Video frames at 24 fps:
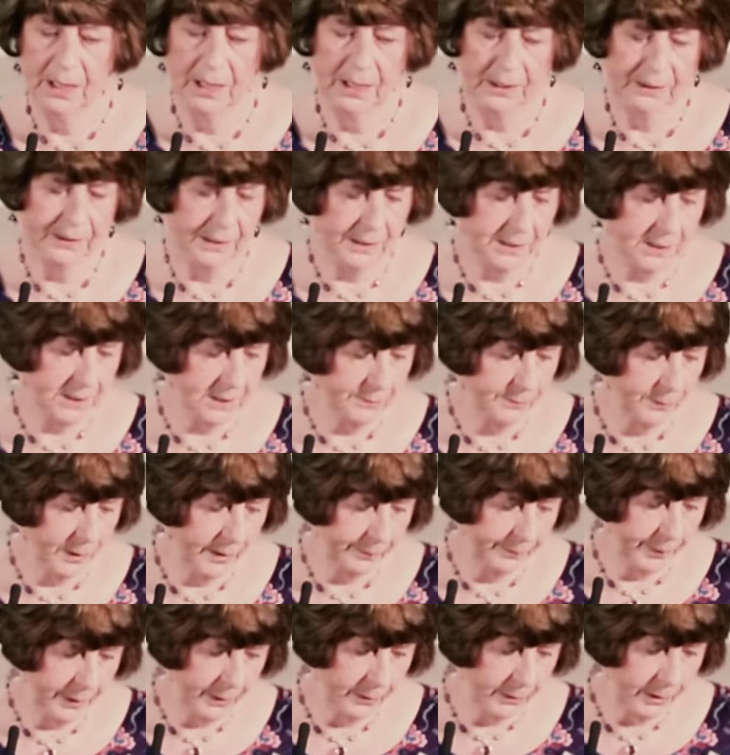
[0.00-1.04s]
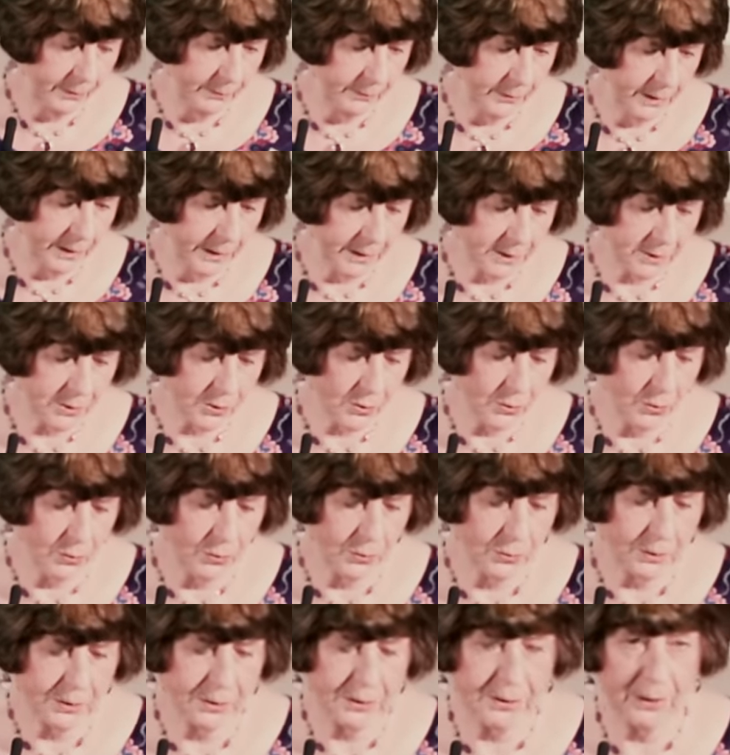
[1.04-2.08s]
And this is my poem. It's
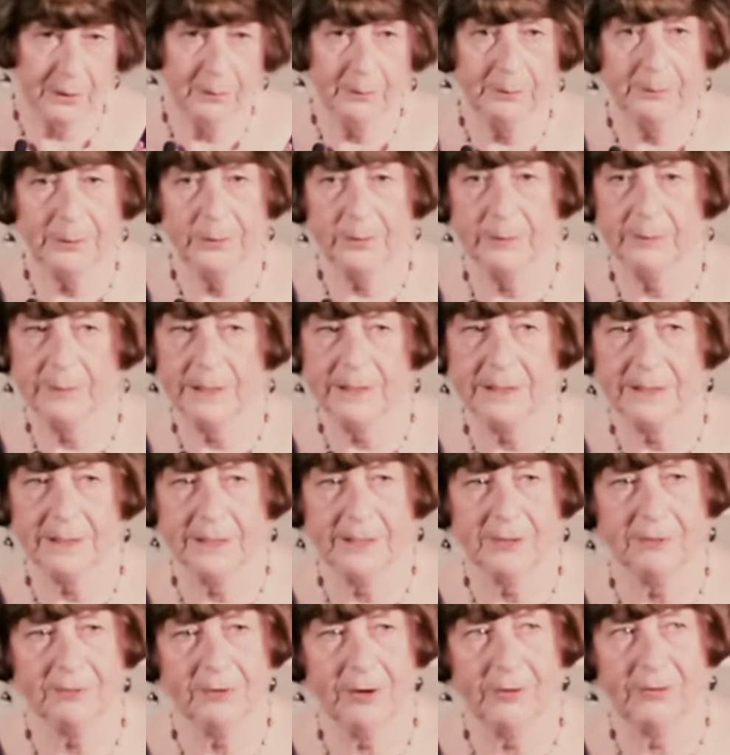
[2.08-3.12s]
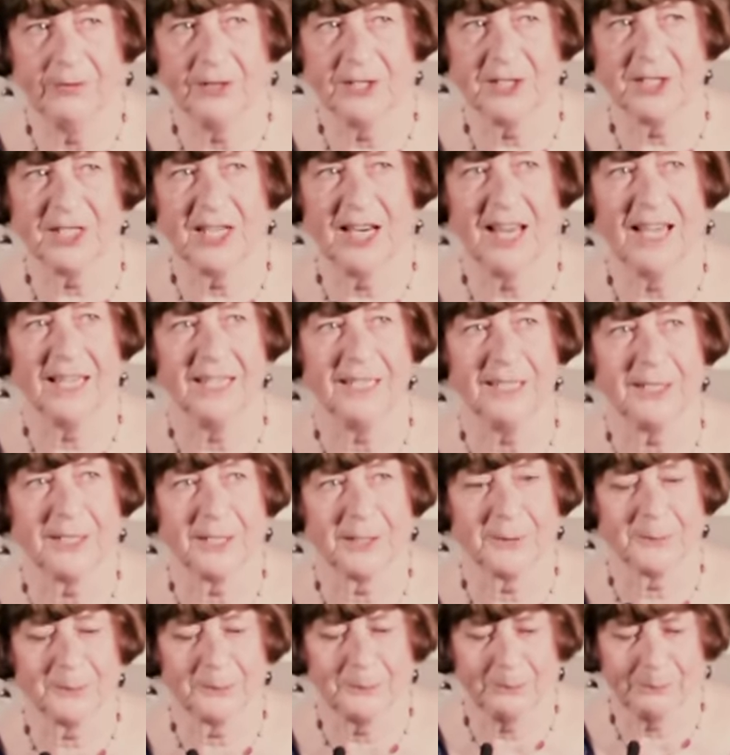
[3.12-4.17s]
called Don't Put Me Dinner on the
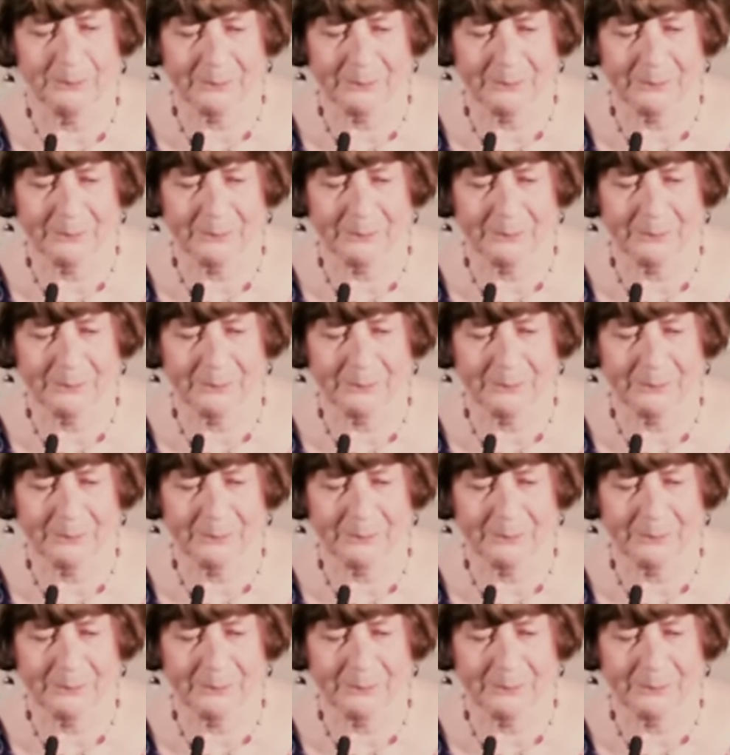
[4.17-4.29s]
Slate.